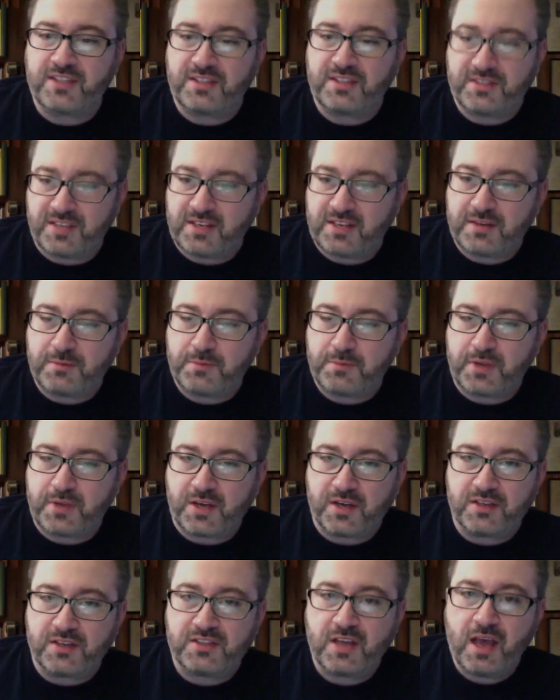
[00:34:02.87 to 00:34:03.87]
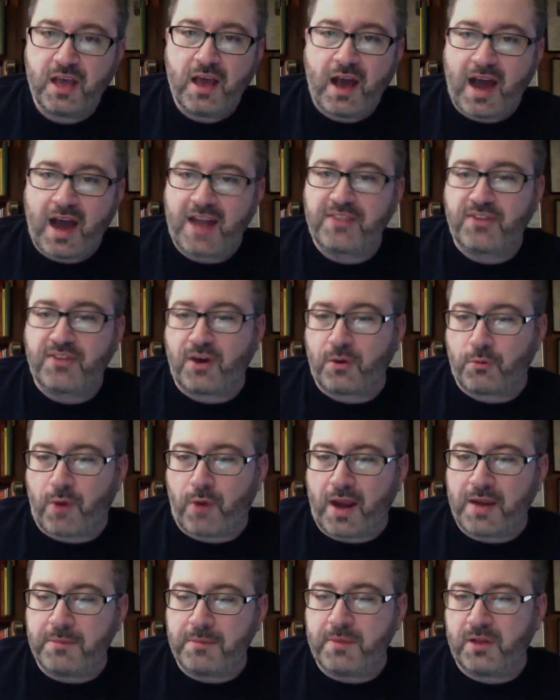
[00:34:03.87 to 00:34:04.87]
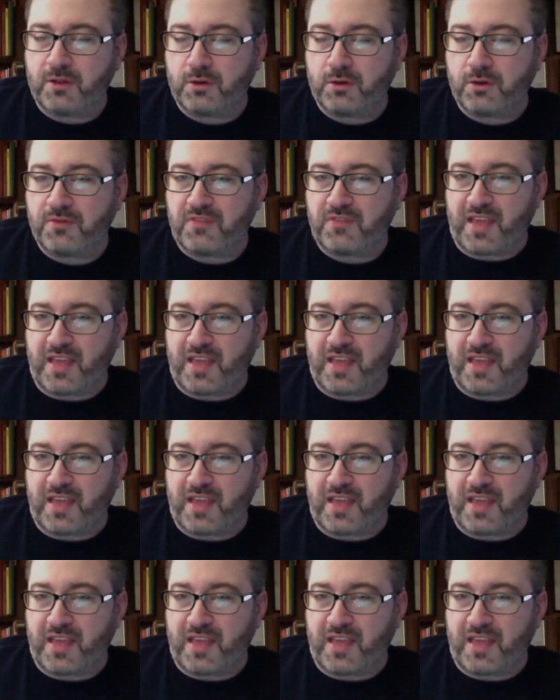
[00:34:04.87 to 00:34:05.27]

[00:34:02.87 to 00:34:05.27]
it didn't because I thought Ryan Miller,